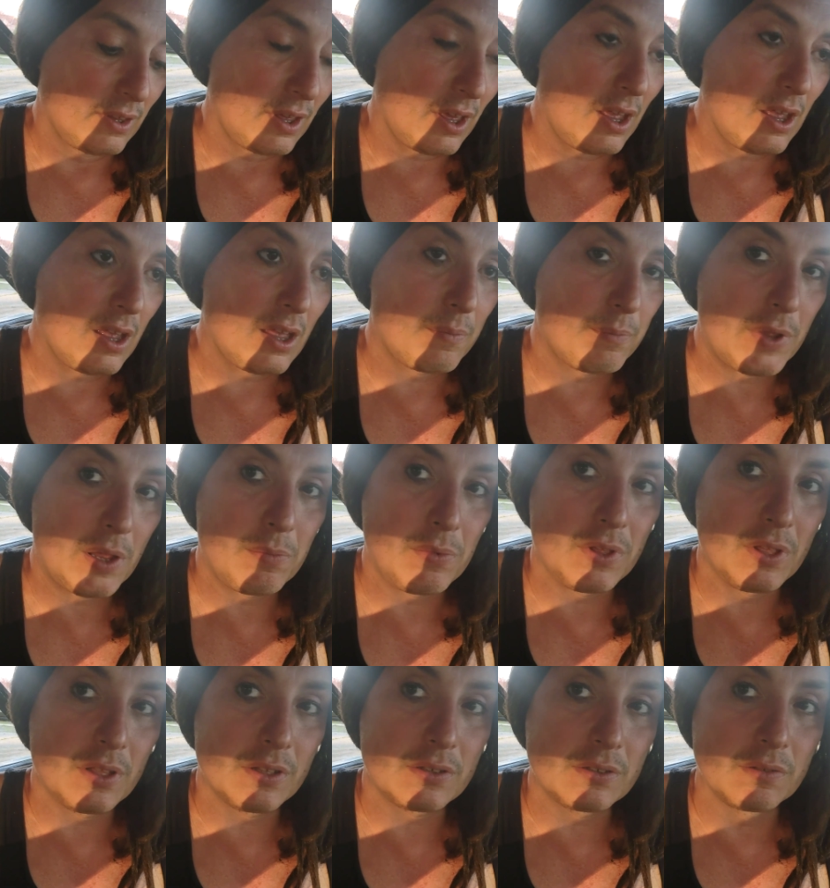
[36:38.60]
and
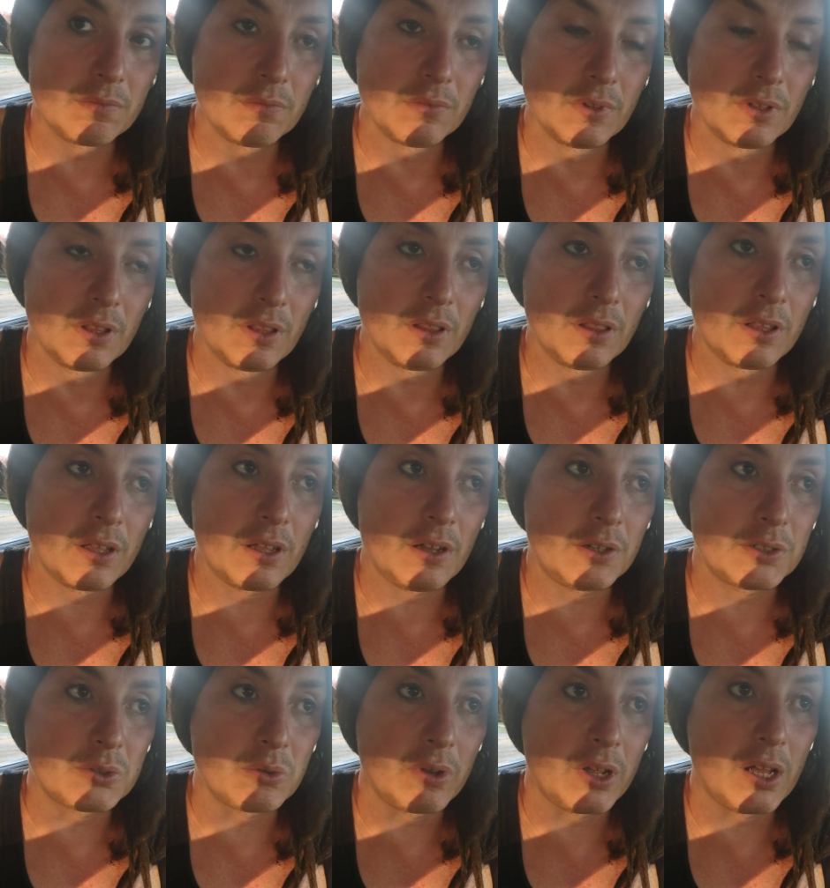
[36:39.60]
maybe they
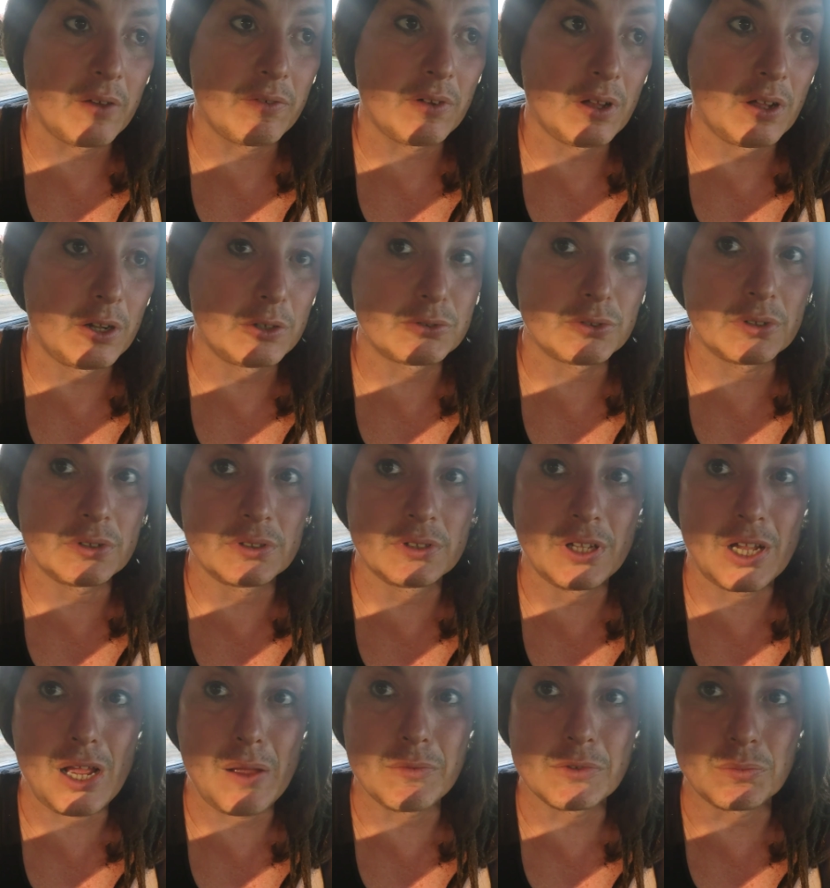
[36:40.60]
also have a hundred
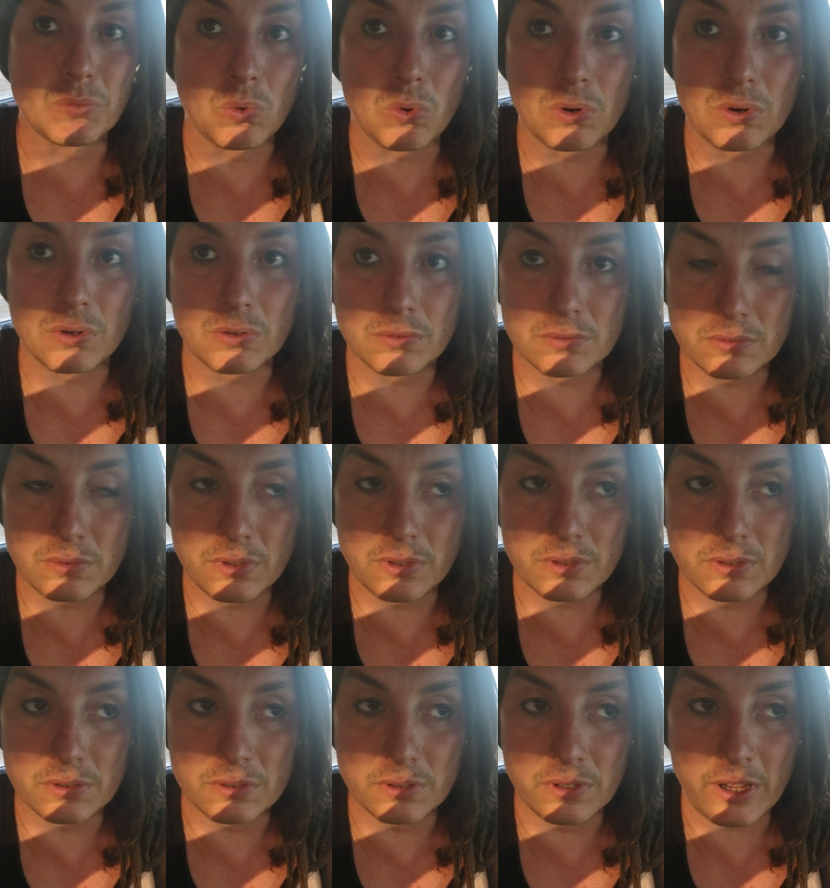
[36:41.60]
times more
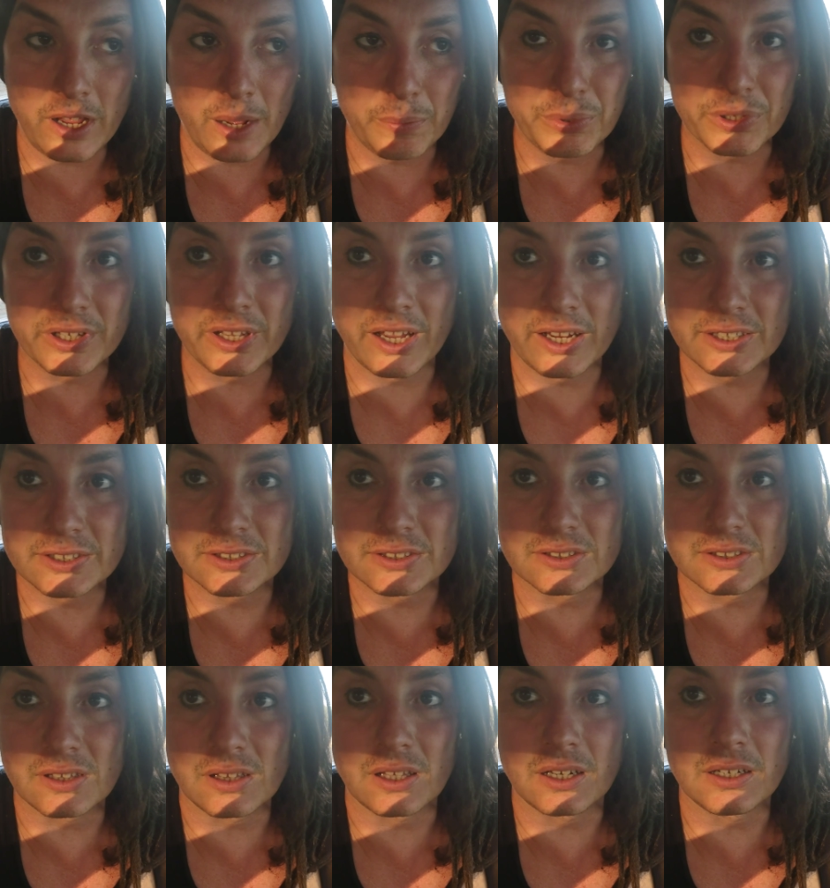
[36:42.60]

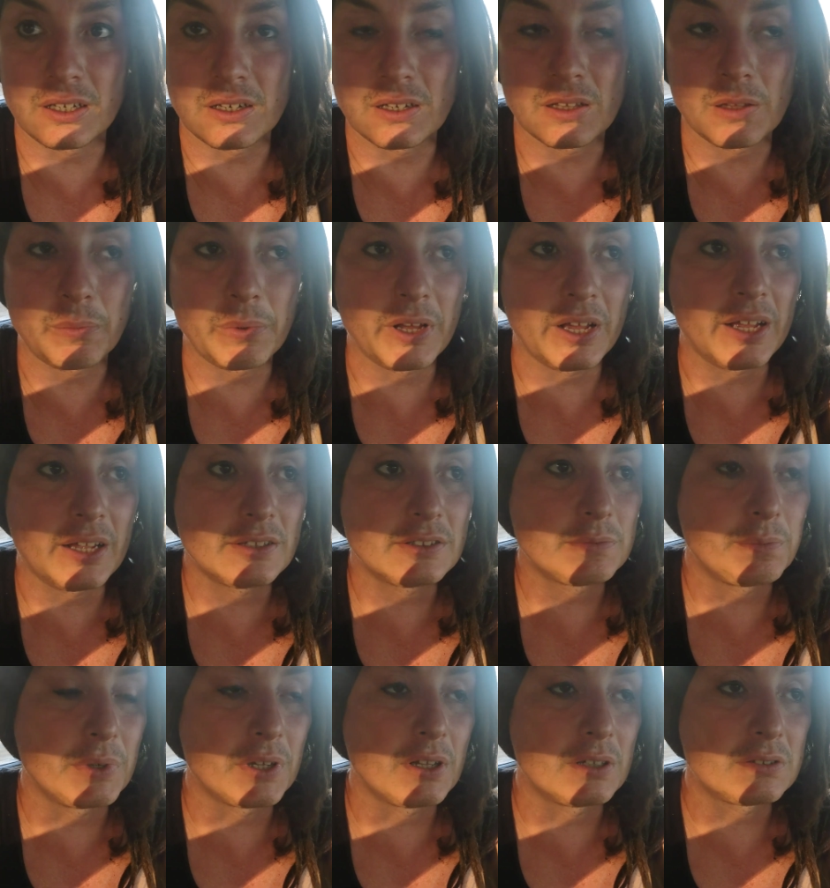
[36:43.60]
applications than they did in the
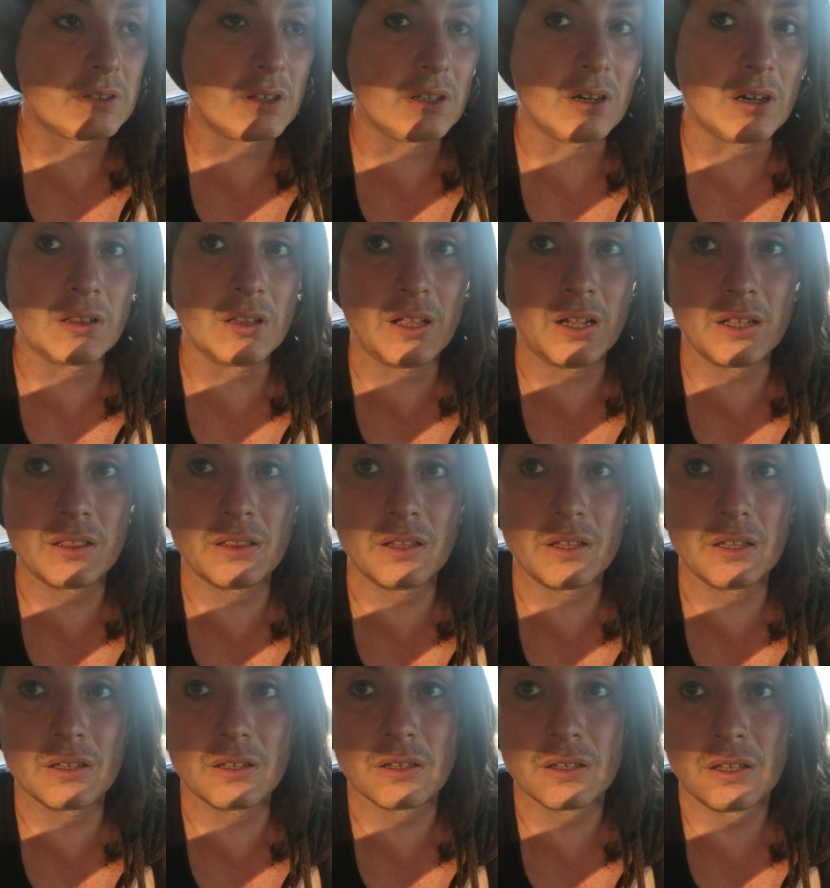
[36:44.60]
past because of the online
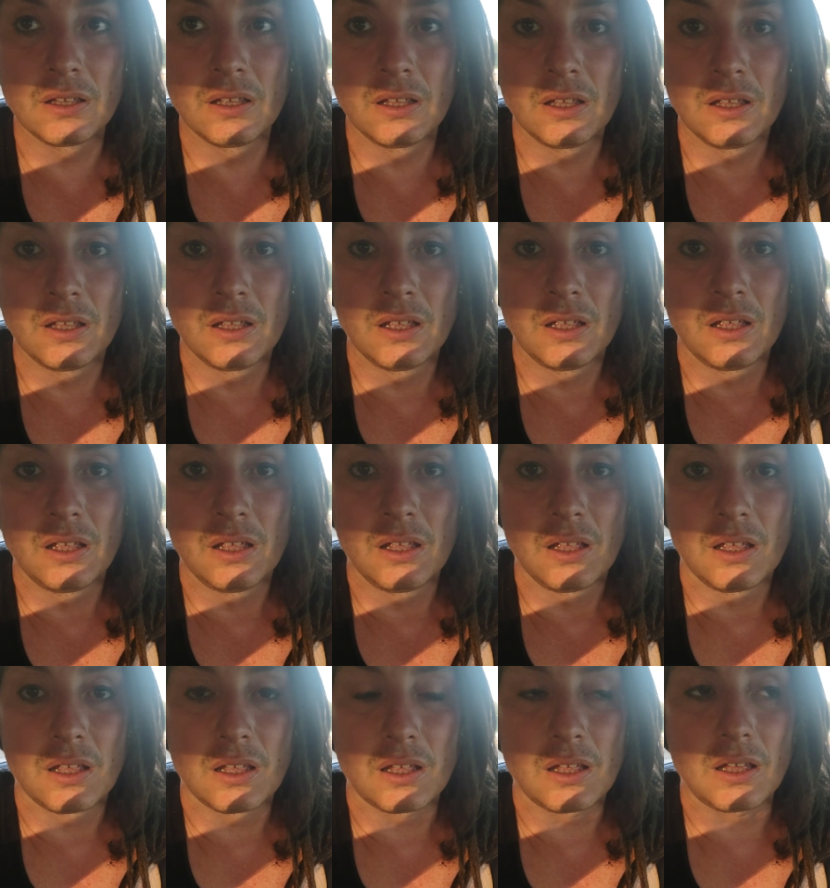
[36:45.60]
thing.
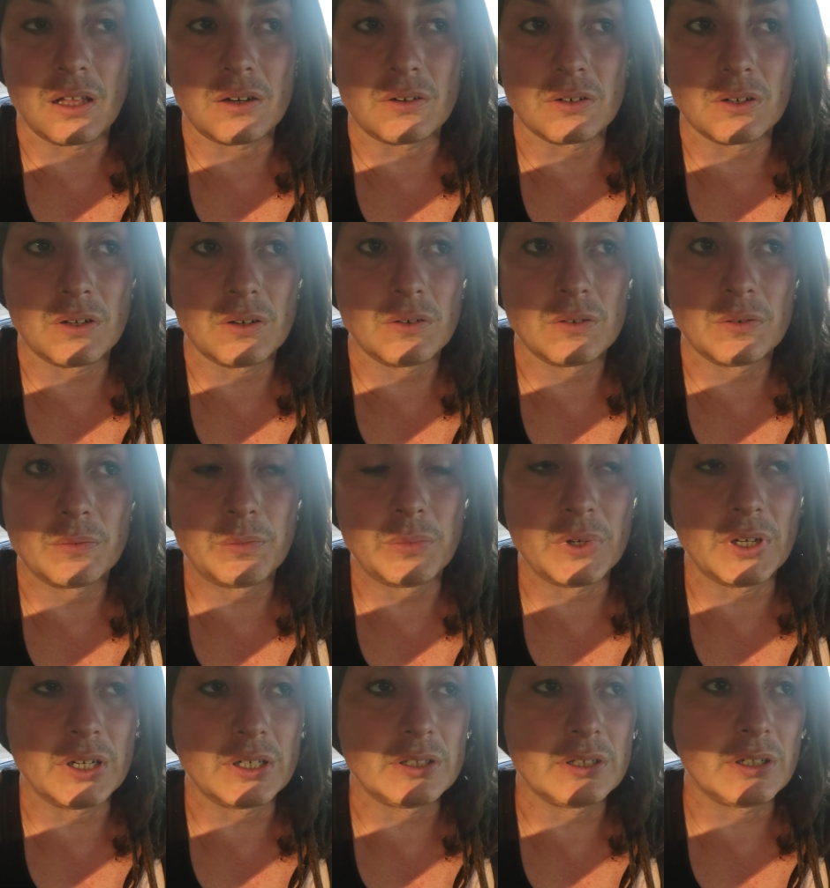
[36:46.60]
I don't know,
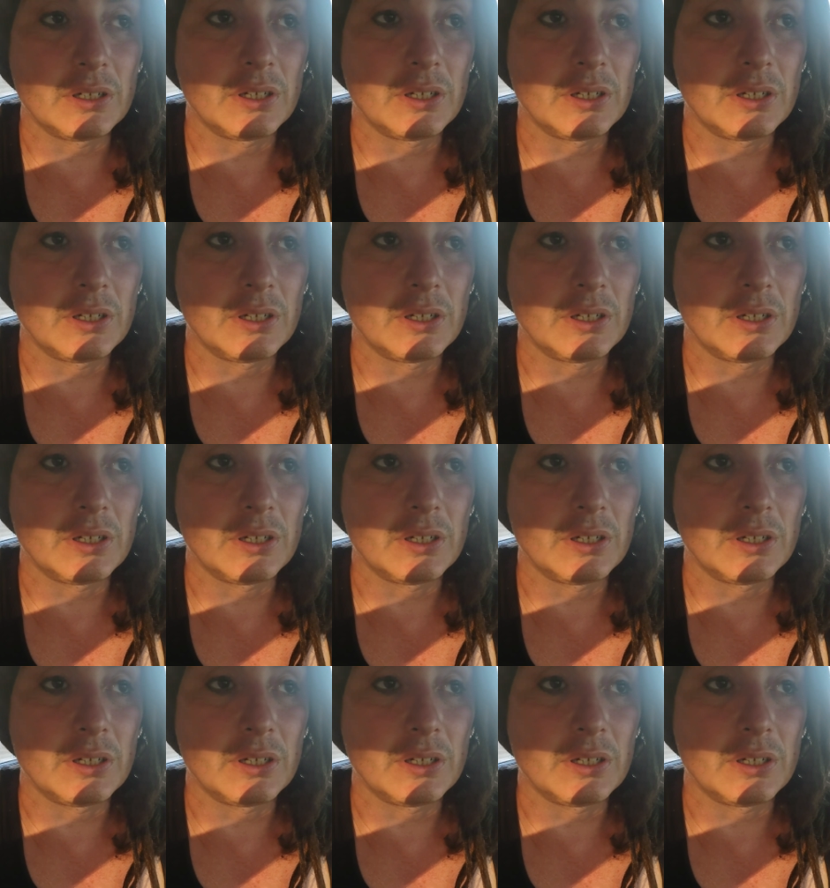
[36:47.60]
but